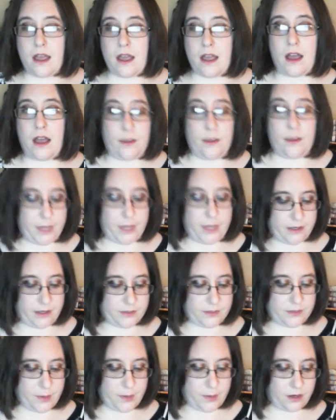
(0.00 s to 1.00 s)
It
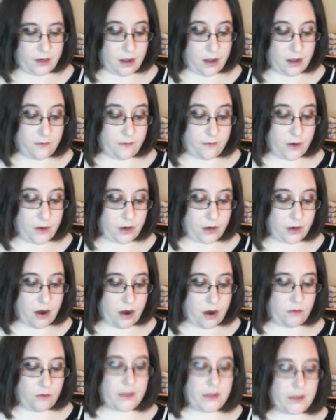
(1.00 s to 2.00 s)
is part of
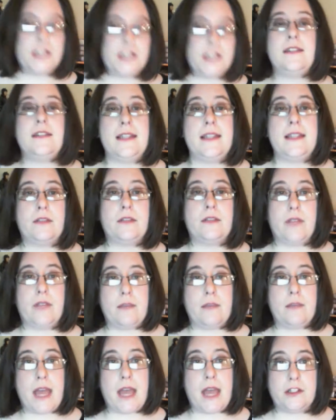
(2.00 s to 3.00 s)
her Regency
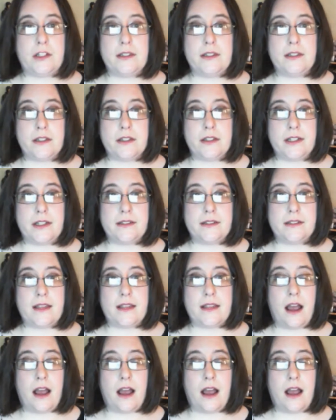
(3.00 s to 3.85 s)
Reimagined series.